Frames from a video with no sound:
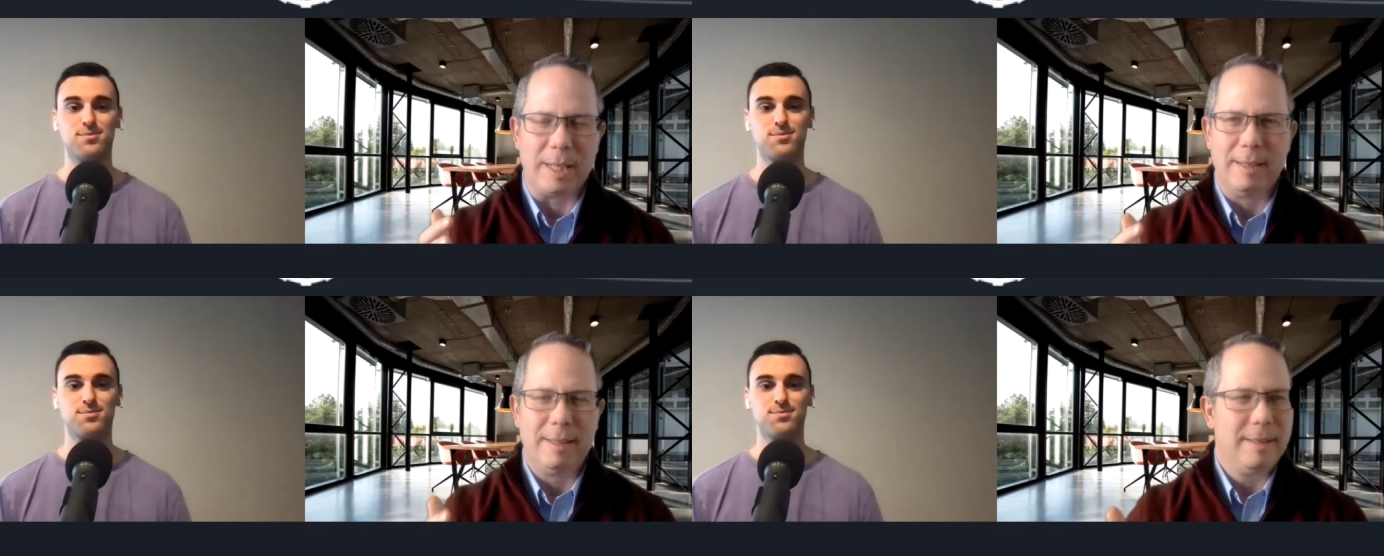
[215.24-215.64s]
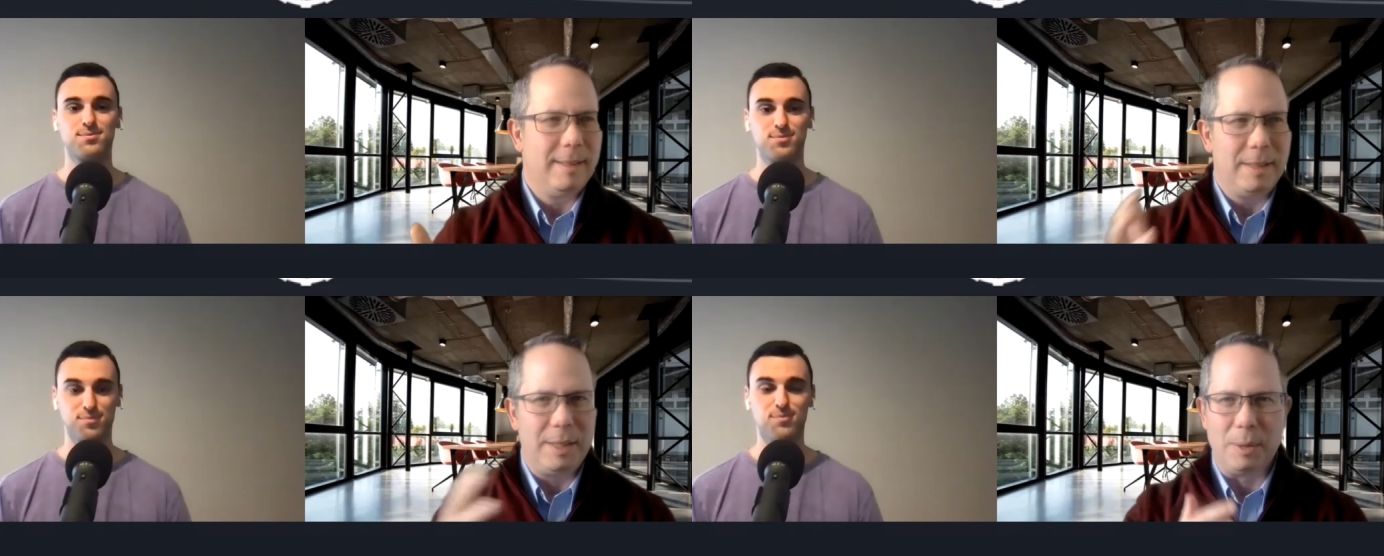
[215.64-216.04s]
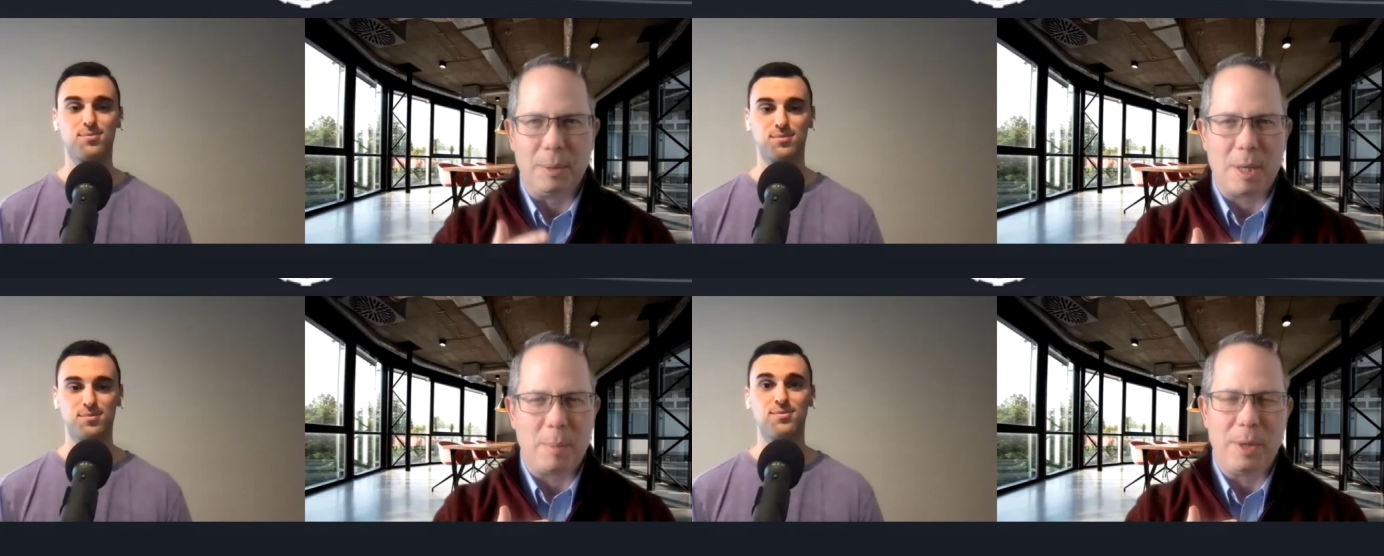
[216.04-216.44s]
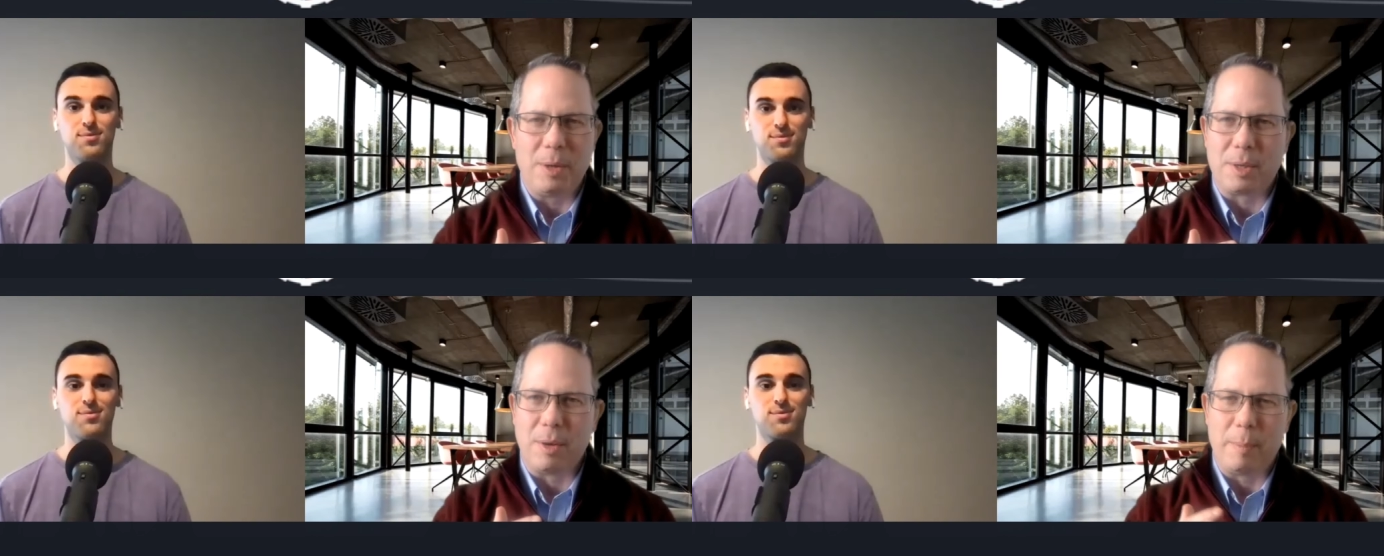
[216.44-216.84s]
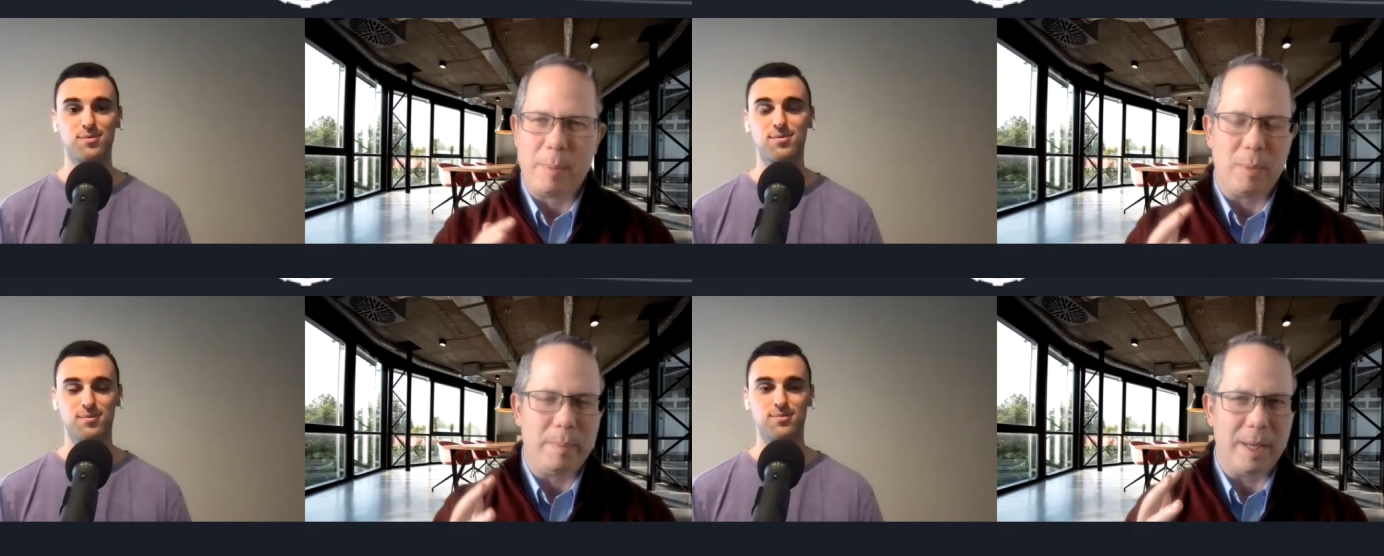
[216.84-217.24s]
Speaker 1: like you know a couple years ago
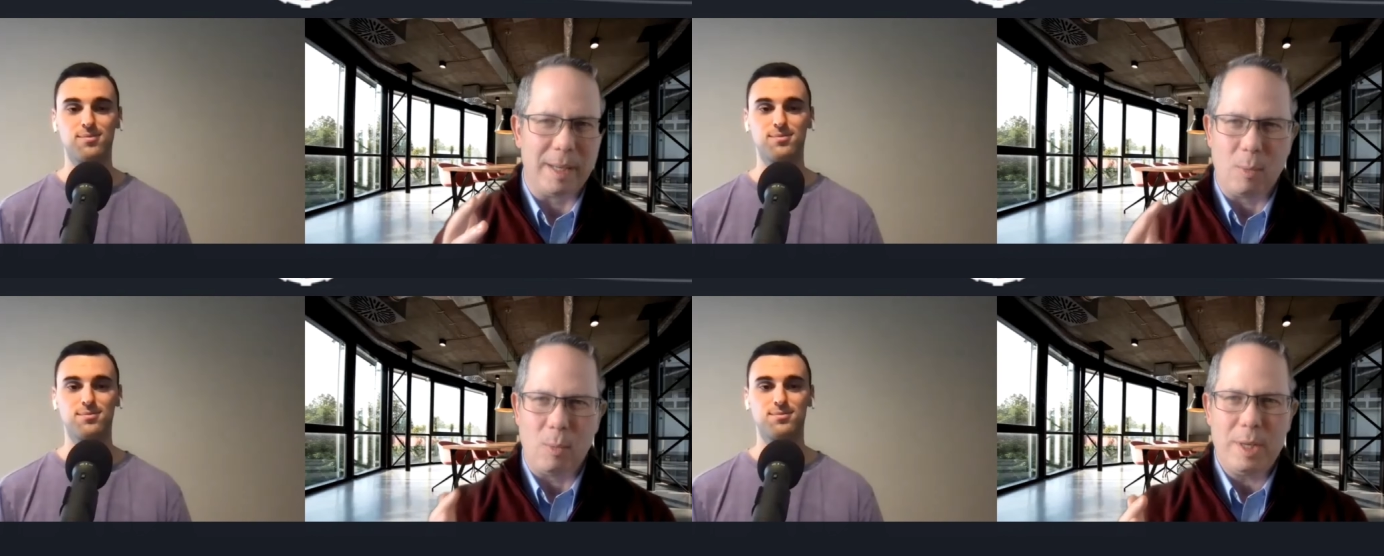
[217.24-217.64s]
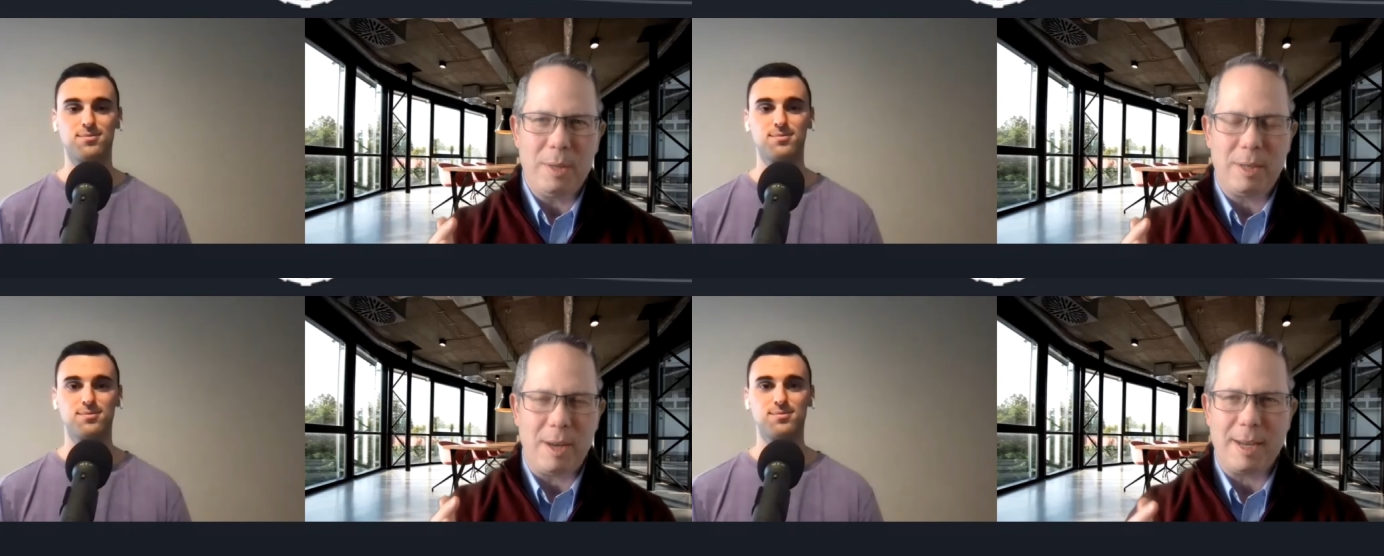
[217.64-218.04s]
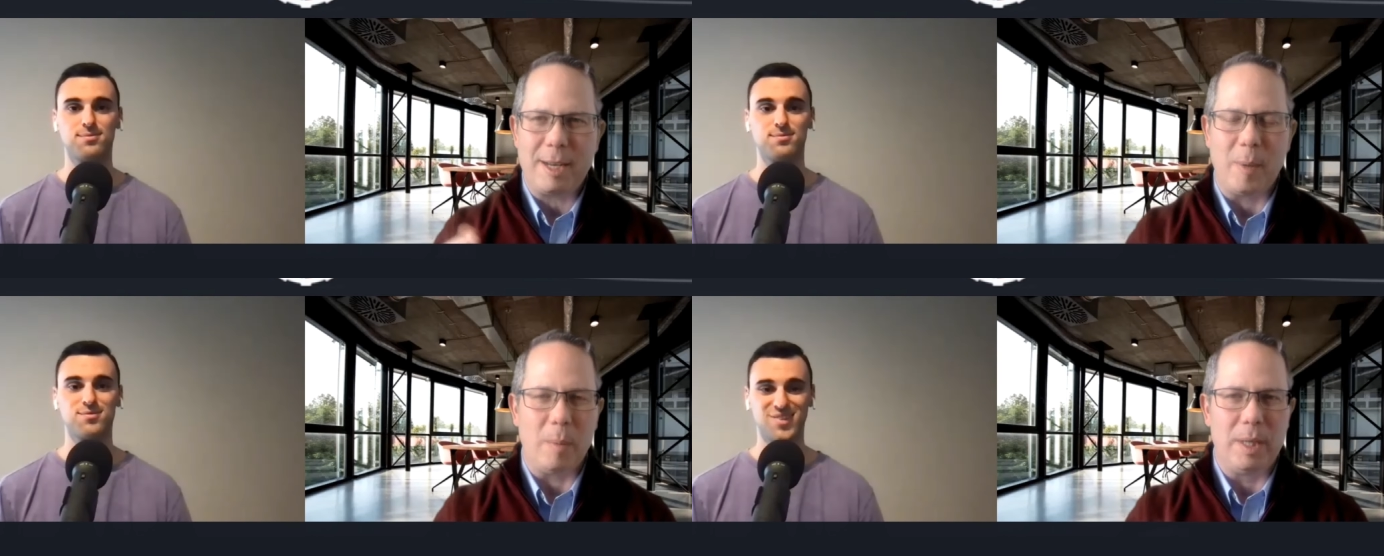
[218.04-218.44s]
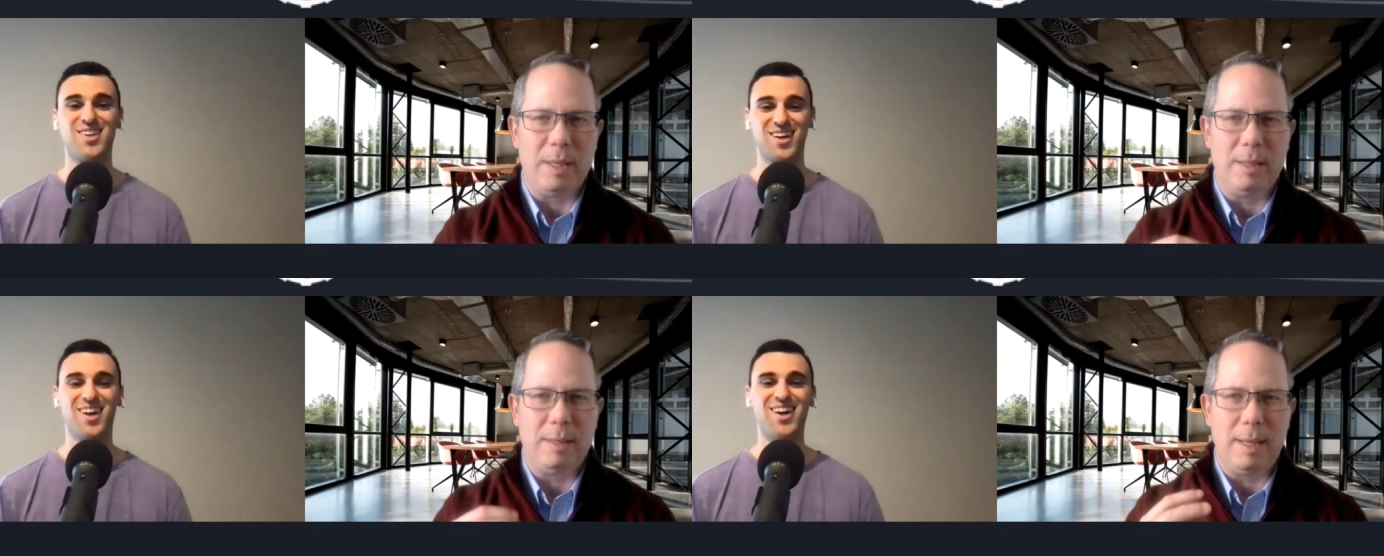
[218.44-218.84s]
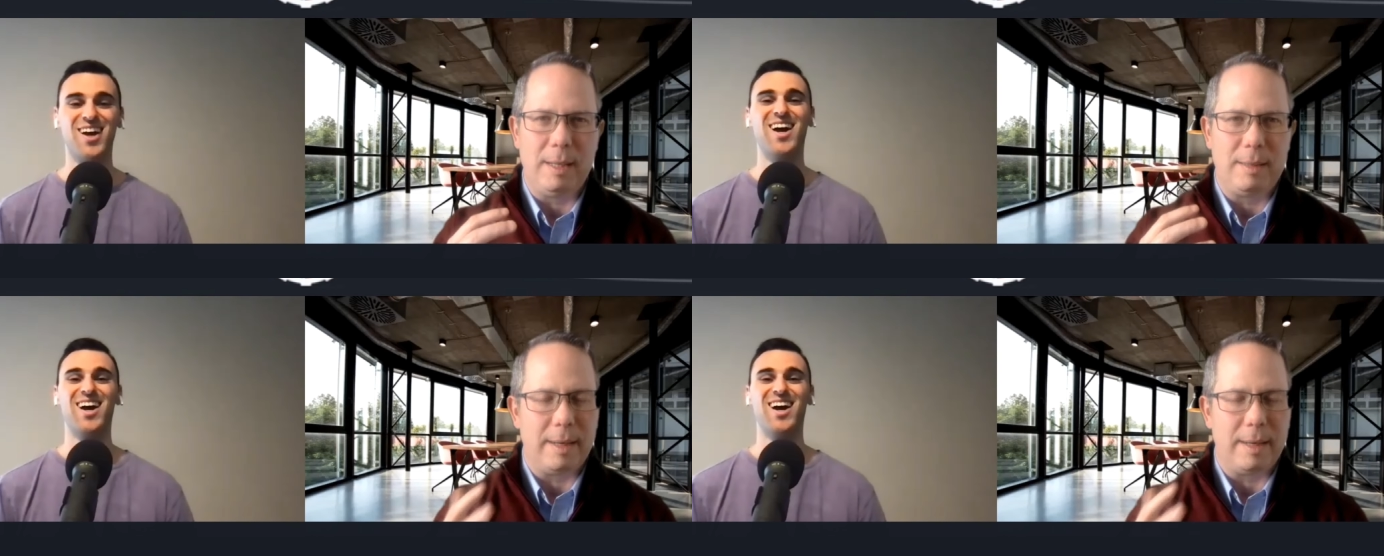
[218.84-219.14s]
people would be like what are you talking about but in, in